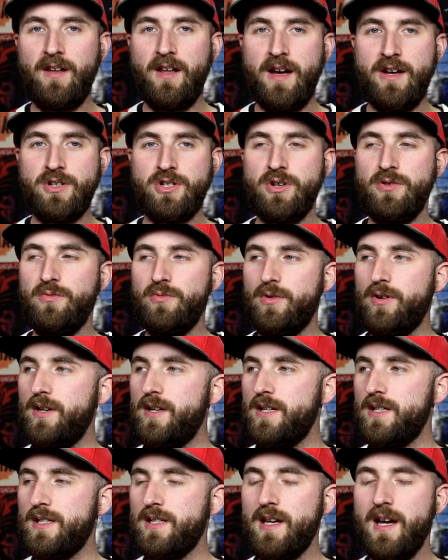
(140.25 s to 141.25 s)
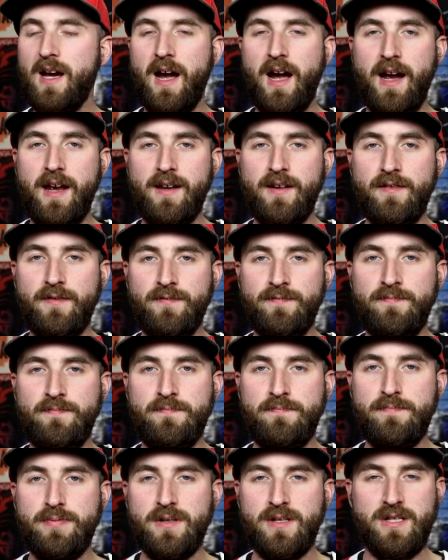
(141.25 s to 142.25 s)
Elijah Wood is kind of
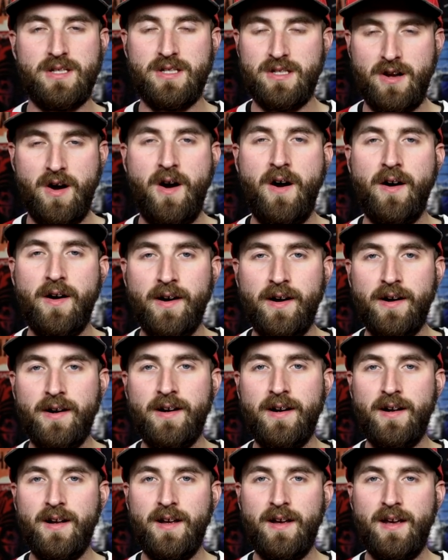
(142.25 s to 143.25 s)
bizarre.